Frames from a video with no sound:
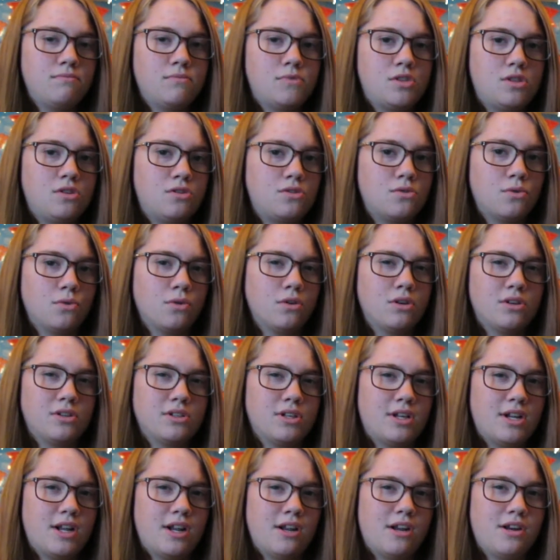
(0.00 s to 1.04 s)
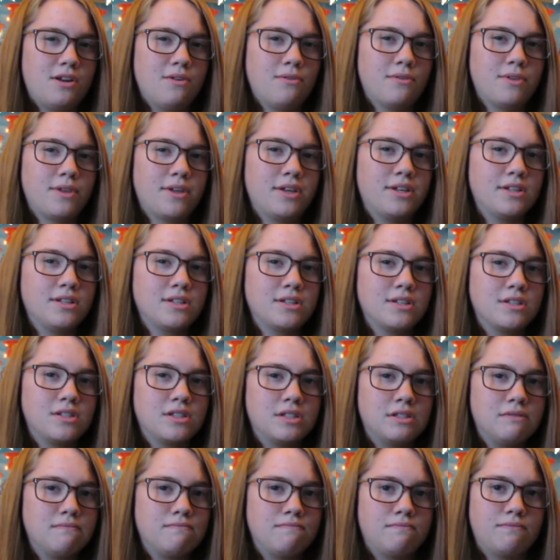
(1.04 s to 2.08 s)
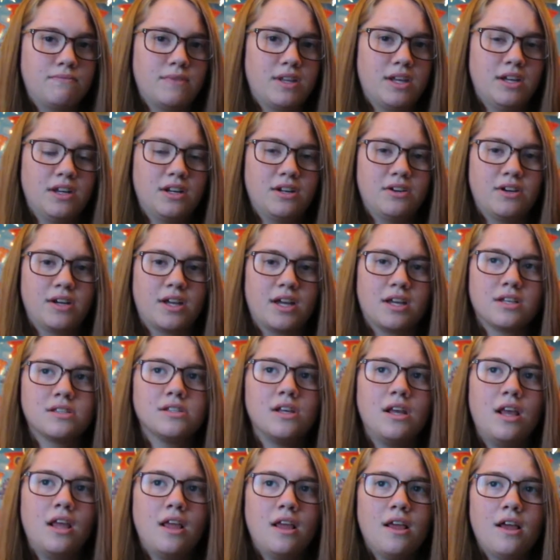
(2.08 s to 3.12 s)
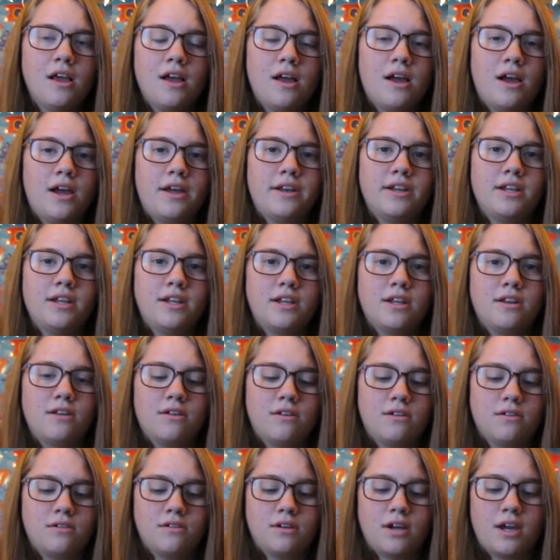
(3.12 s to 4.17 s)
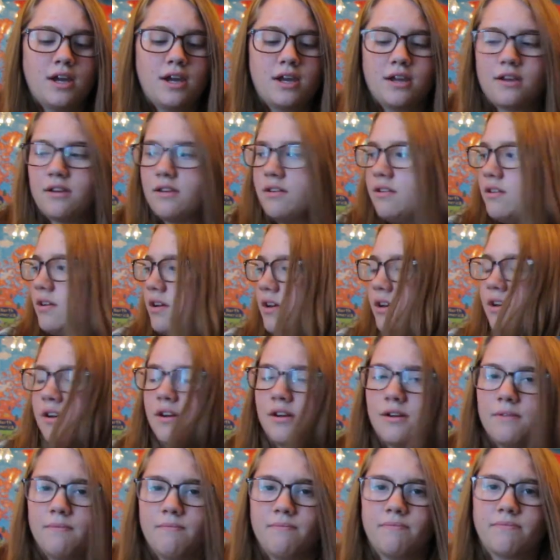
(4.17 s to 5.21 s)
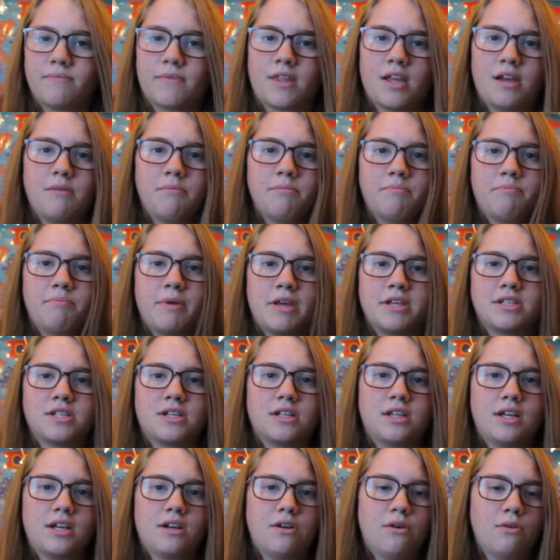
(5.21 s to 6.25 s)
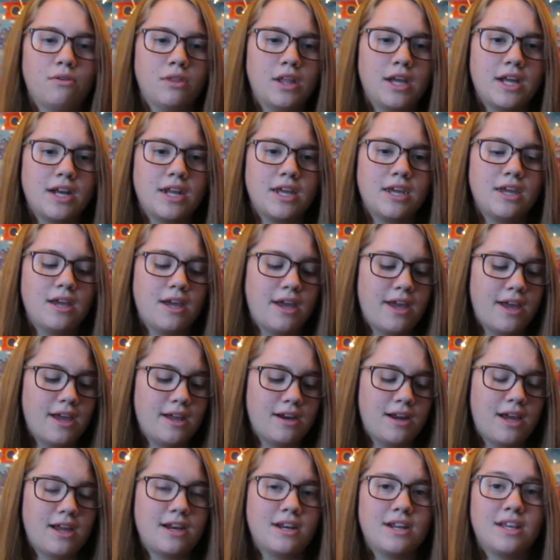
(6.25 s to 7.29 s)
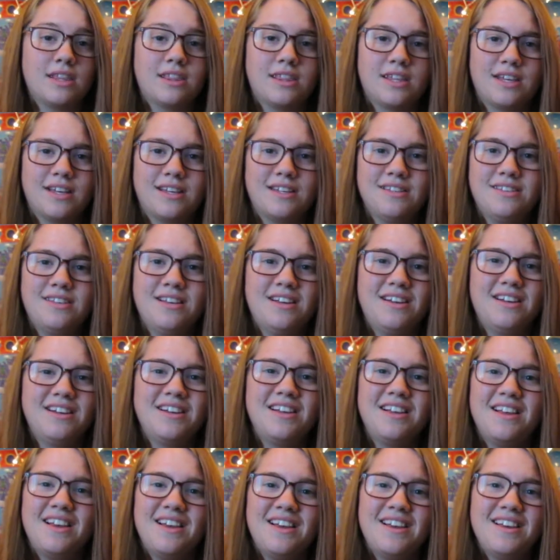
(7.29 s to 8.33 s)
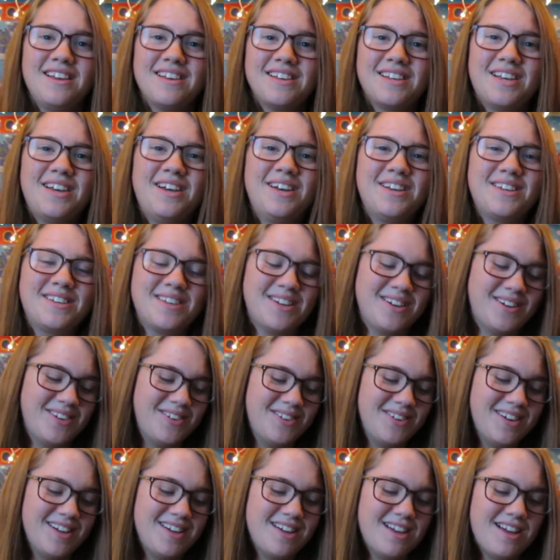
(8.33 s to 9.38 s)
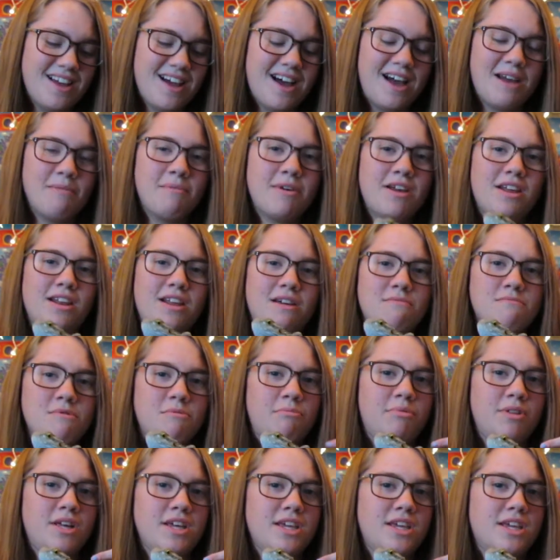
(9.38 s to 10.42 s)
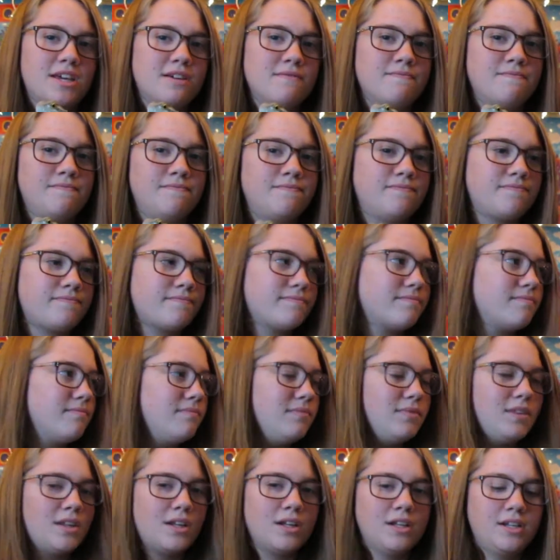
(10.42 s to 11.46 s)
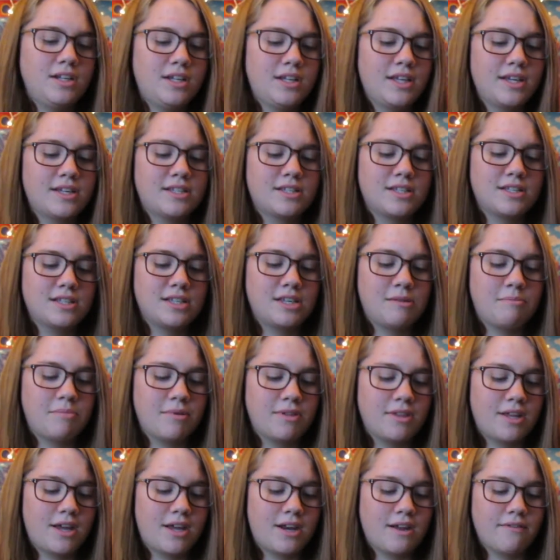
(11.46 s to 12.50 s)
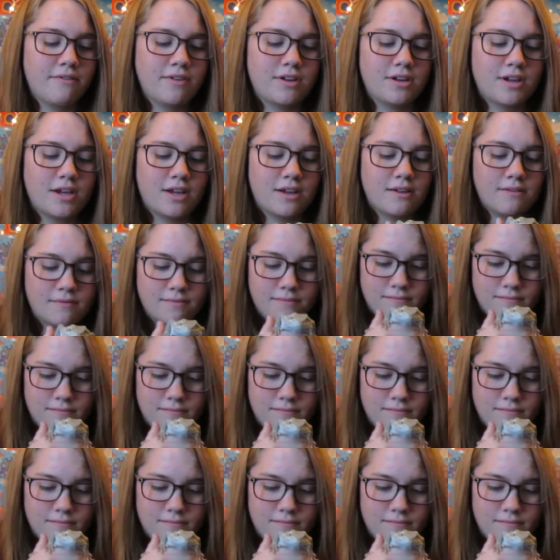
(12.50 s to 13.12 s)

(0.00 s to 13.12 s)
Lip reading: tutorials on how to do things. I don't know, I guess. I'm basically an old lady and I knit things. So I made him a blanket. He likes to sleep in that every night.